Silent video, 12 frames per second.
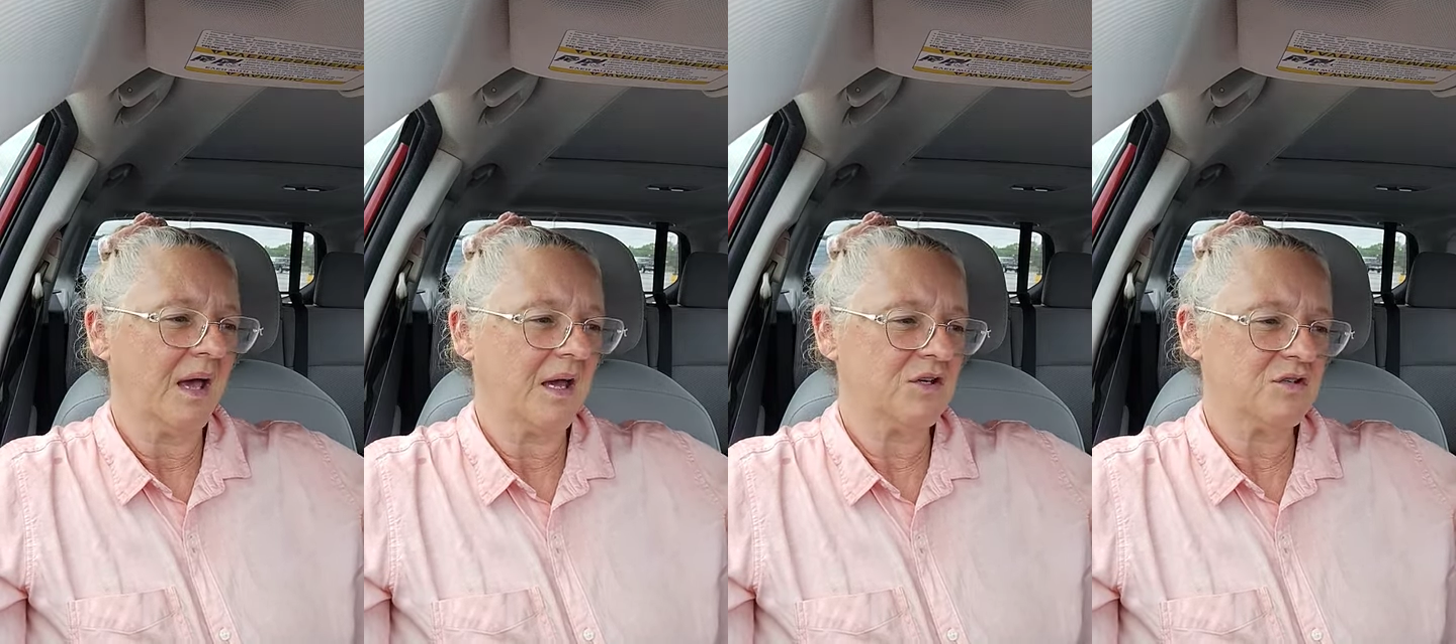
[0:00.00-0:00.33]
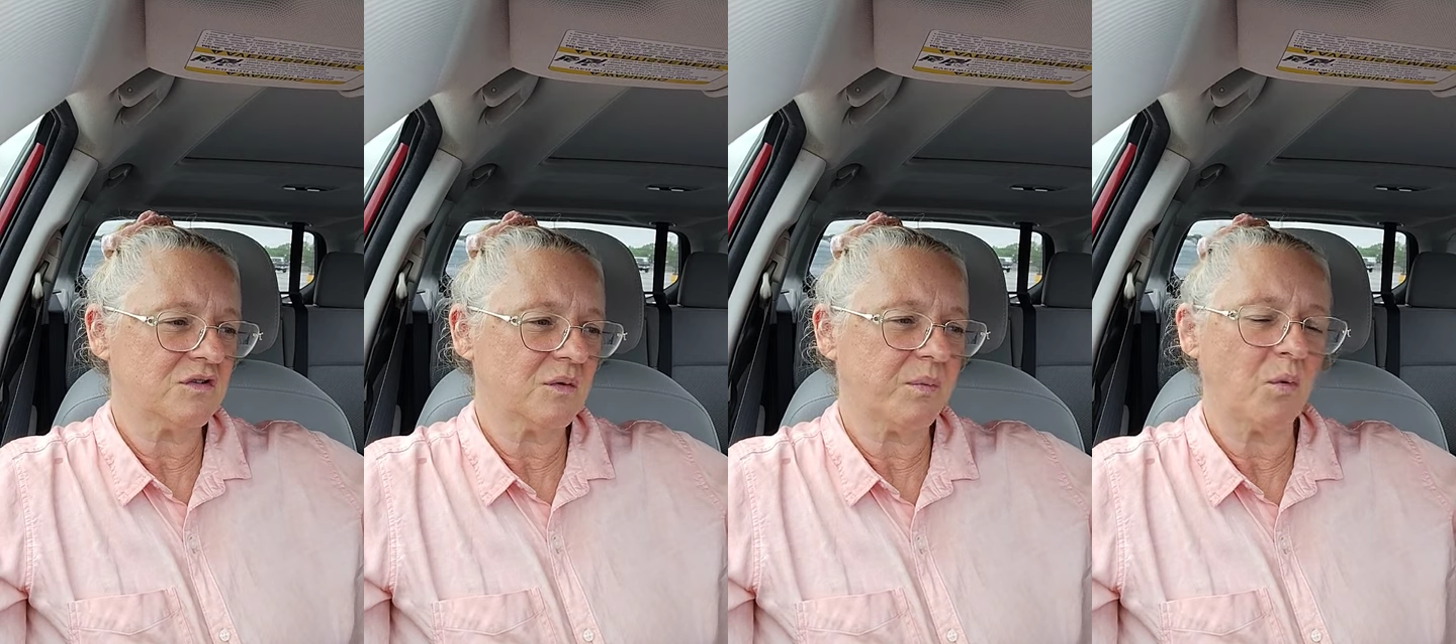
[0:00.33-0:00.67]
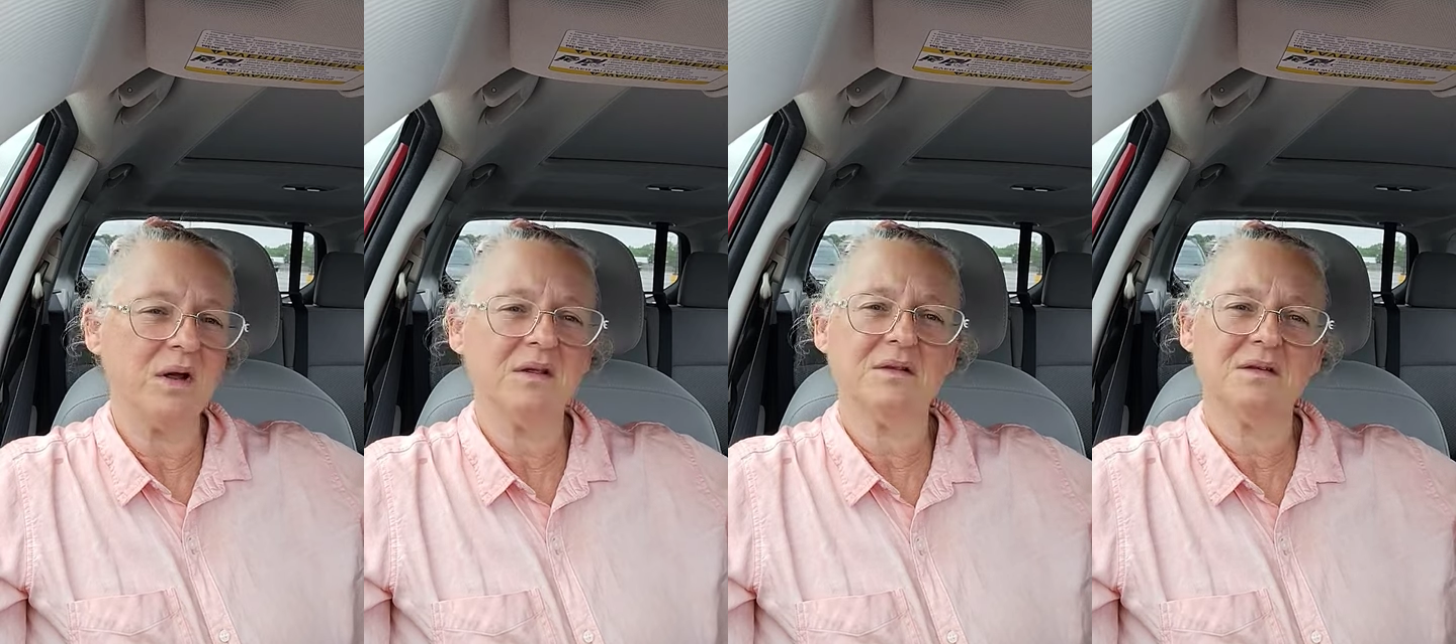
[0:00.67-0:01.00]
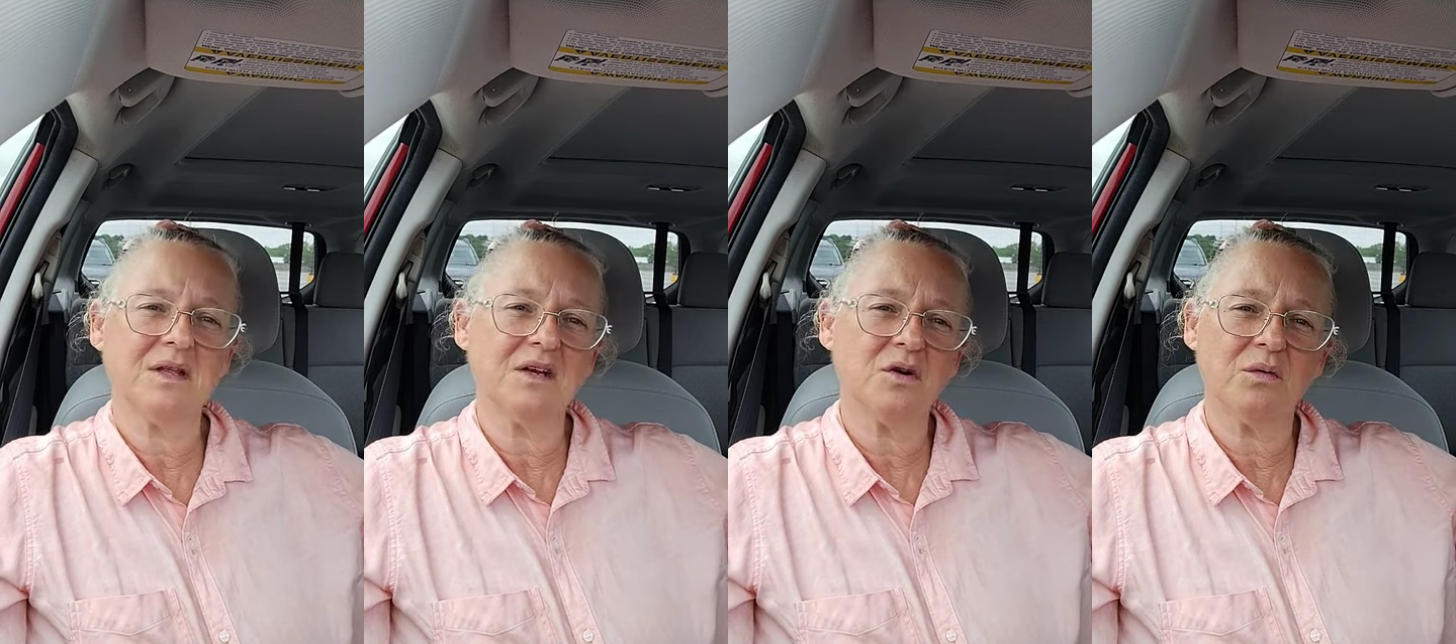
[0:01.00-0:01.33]
and to the point
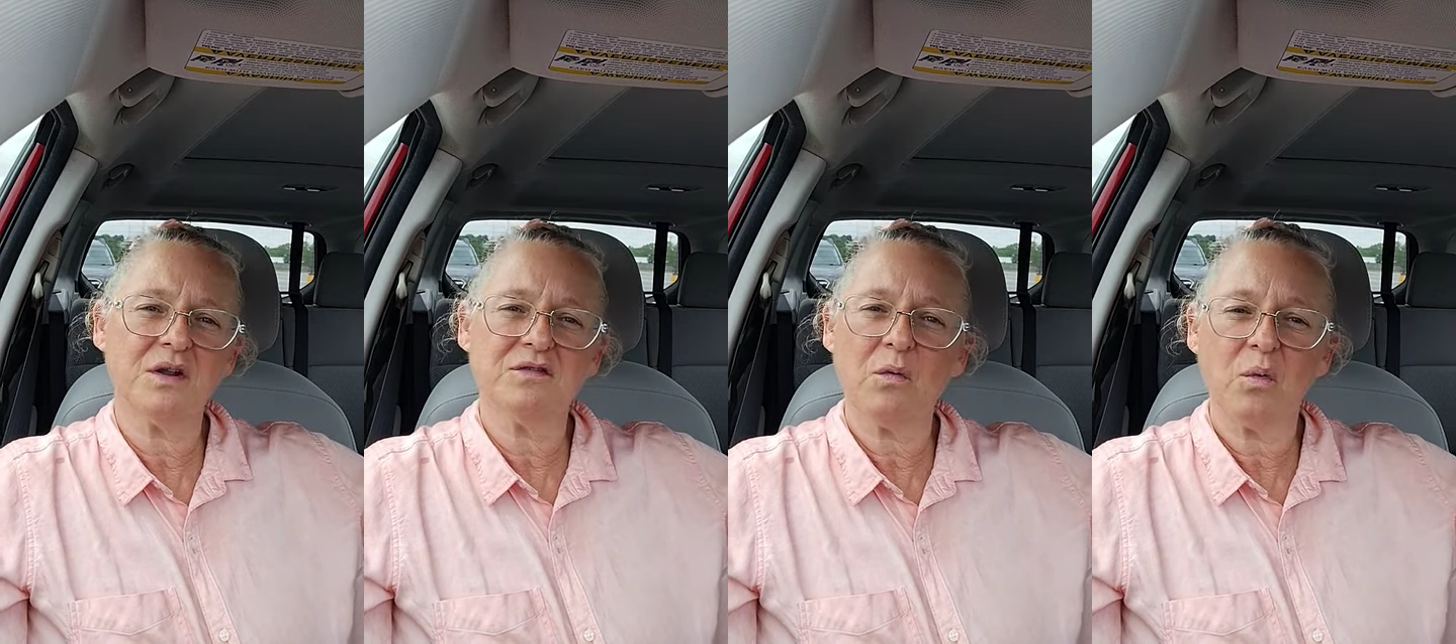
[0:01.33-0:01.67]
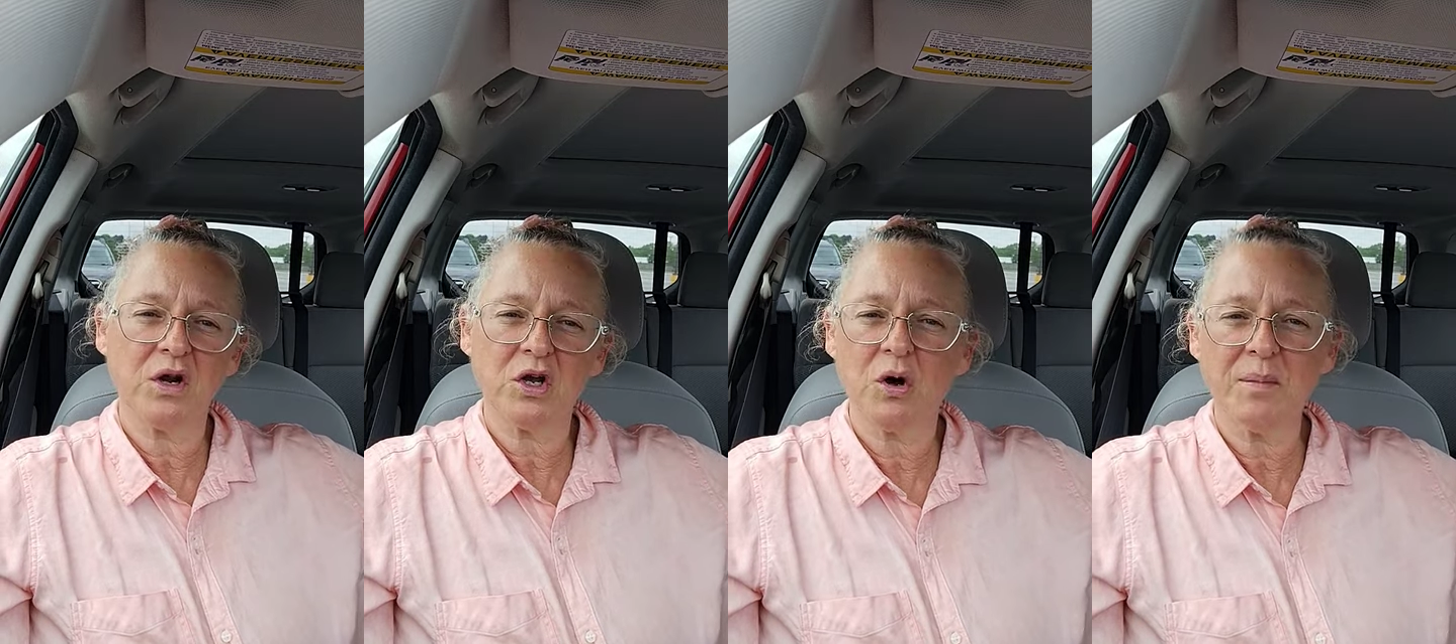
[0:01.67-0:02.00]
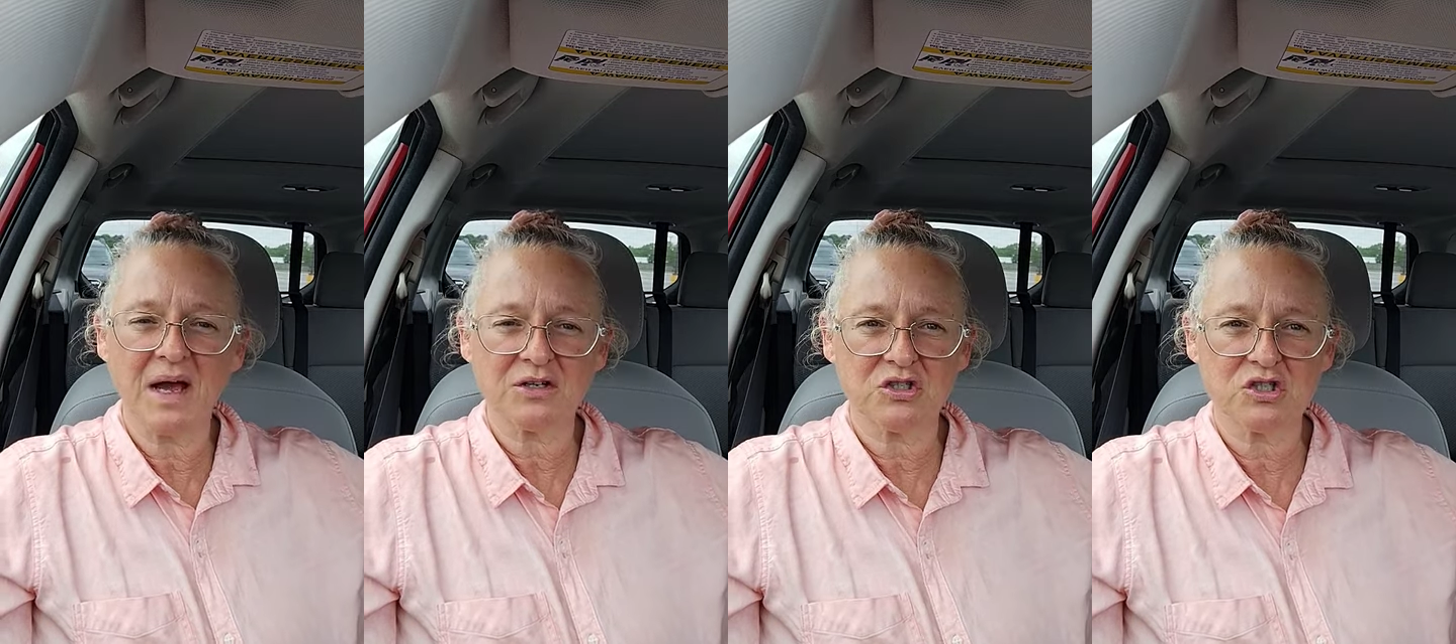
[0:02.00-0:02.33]
that they don't even want to go back